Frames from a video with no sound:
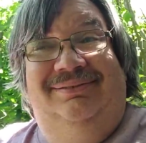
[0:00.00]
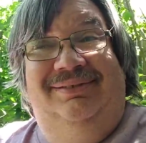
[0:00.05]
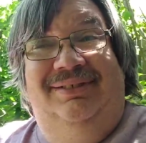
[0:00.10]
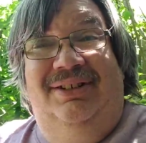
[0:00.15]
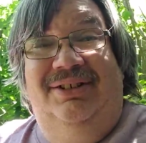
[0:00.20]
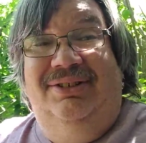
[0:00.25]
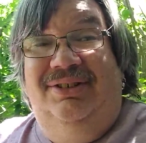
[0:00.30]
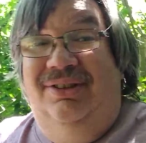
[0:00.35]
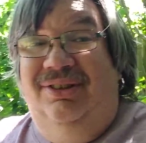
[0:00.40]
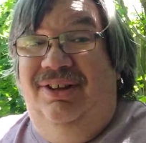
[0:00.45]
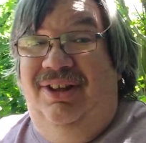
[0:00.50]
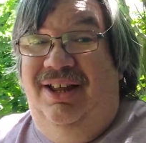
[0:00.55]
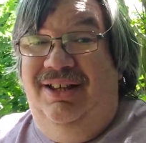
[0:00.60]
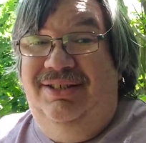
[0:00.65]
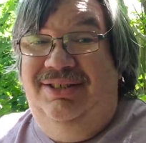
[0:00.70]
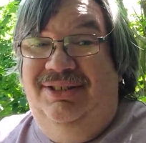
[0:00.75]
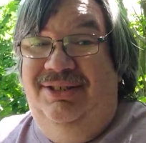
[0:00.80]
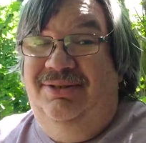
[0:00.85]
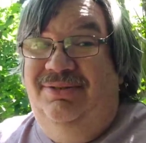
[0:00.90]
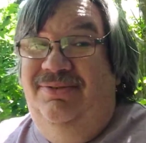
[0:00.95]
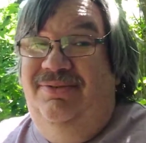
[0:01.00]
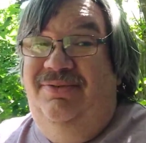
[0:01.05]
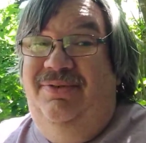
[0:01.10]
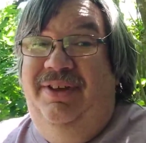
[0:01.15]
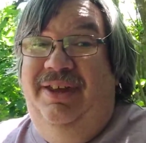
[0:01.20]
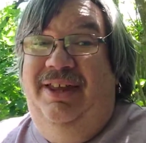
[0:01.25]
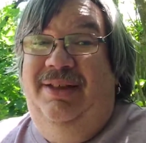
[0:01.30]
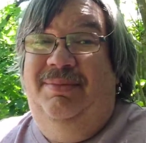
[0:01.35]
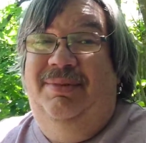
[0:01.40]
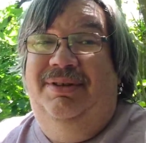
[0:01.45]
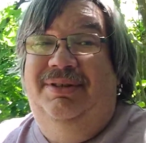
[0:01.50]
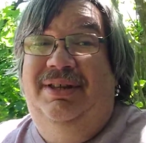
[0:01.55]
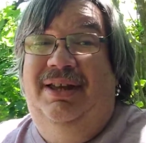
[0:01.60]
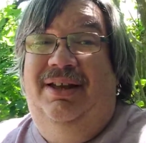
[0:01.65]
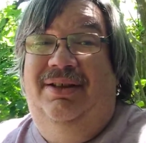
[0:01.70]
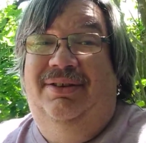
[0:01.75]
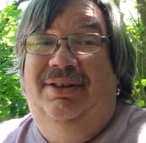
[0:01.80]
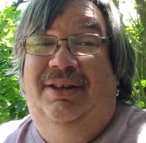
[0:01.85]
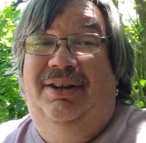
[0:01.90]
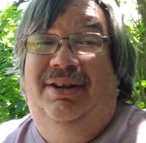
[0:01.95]
there's lots of families
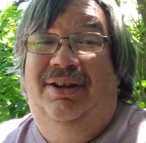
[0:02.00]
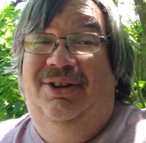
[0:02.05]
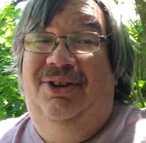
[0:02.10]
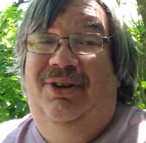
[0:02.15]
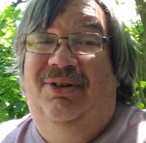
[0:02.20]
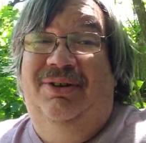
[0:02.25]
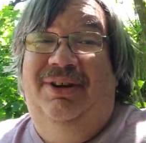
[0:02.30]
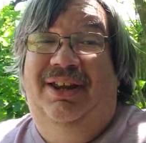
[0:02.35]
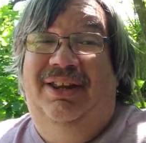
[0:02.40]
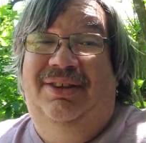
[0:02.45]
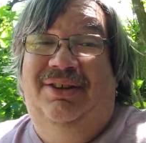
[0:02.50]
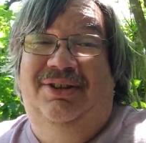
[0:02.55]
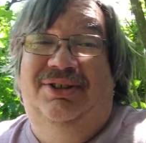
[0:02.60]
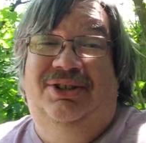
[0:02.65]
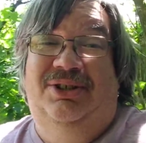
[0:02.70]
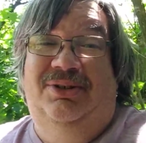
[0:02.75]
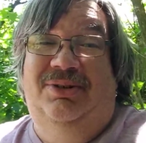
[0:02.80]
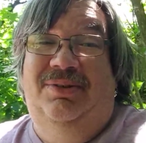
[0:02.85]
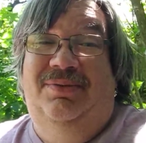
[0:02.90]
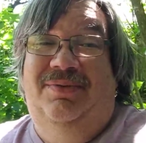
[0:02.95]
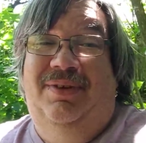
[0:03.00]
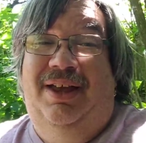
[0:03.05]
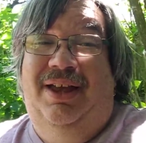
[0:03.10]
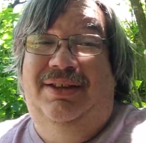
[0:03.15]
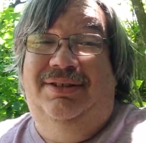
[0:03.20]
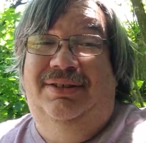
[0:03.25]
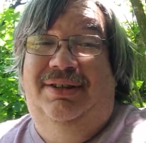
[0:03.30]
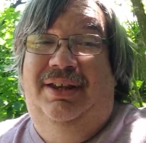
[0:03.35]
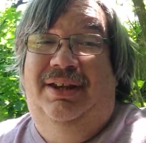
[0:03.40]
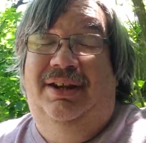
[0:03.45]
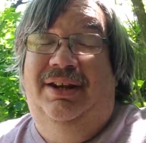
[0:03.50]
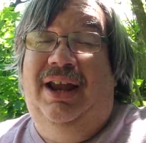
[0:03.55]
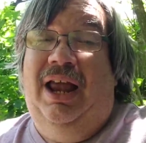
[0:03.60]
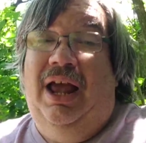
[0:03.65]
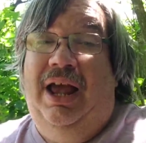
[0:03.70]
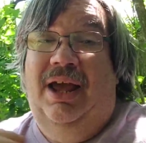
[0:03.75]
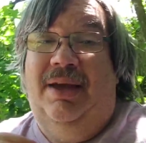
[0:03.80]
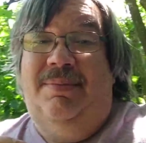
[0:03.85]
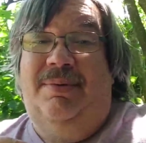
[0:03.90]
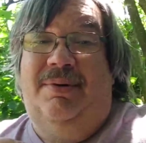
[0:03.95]
out there that don't get their children vaccinated. I